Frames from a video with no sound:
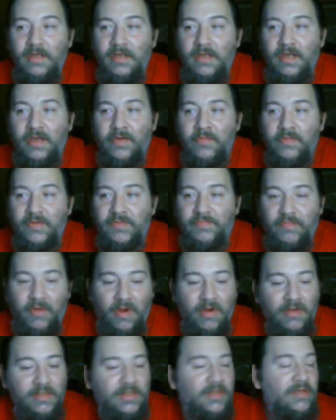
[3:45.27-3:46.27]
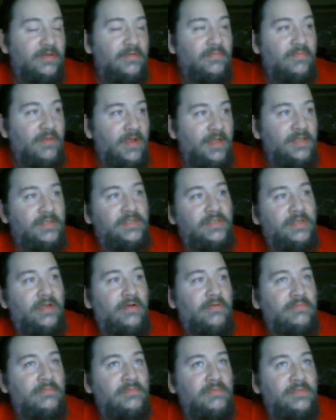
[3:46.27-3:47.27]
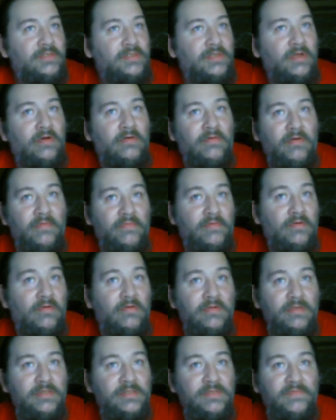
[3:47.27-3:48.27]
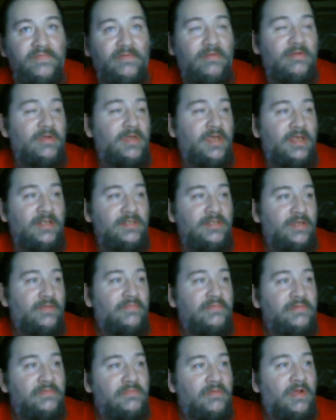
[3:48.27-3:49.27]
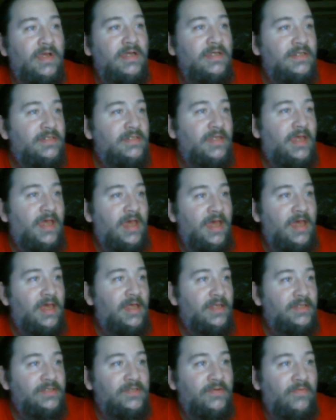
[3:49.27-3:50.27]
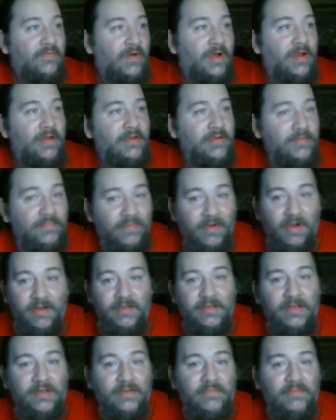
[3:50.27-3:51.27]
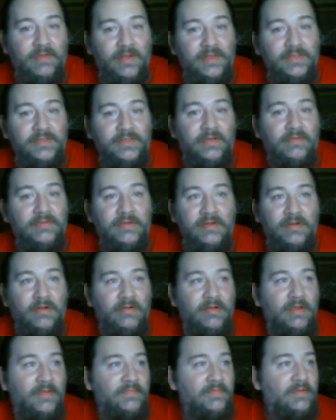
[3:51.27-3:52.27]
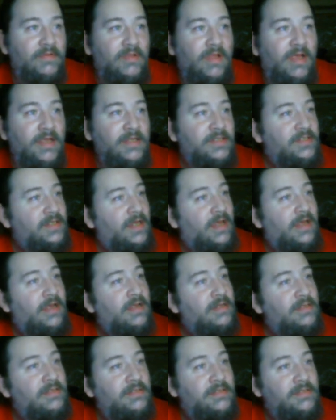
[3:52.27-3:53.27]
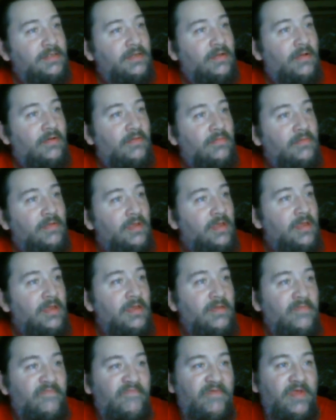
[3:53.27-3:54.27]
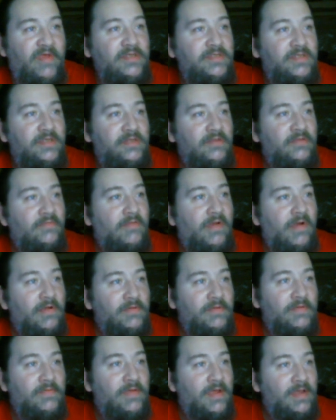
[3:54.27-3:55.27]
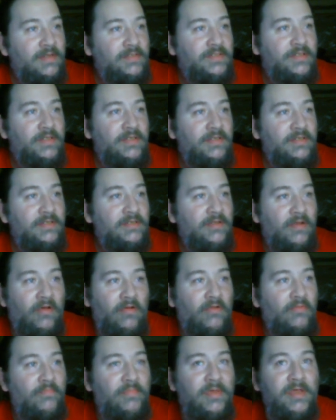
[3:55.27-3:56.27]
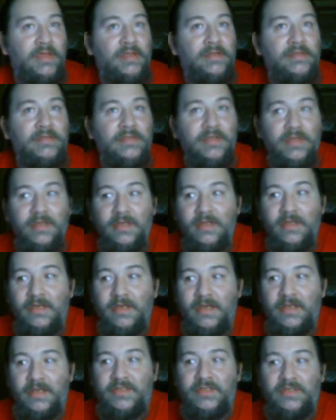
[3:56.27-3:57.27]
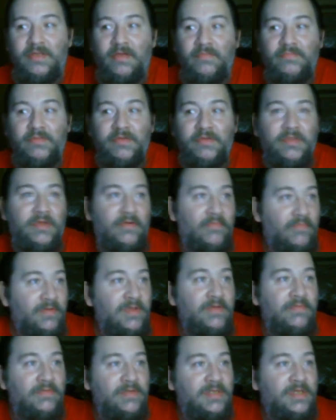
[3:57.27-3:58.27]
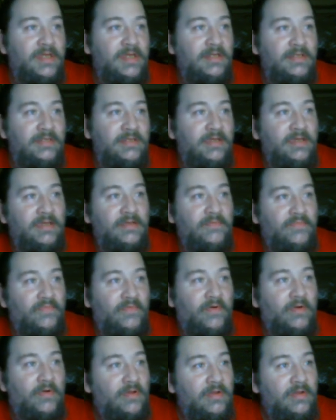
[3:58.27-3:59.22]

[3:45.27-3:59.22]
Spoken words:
It was parked in a red zone. So, of course, Furry has every right to ask, why are you parked in a red zone? You don't have your lights on, facing the wrong direction, the whole bit. It's something that we would get a ticket for.